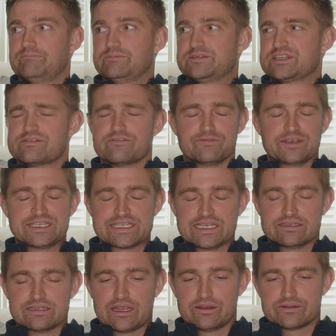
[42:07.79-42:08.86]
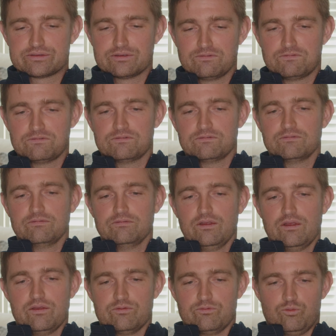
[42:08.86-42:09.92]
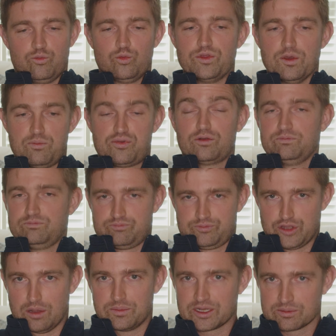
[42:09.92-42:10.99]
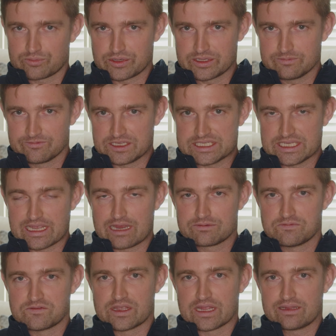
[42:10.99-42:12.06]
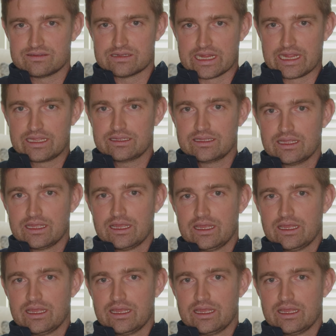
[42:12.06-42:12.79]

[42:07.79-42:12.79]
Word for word: sort of the VC narrative the dominant VC narrative today,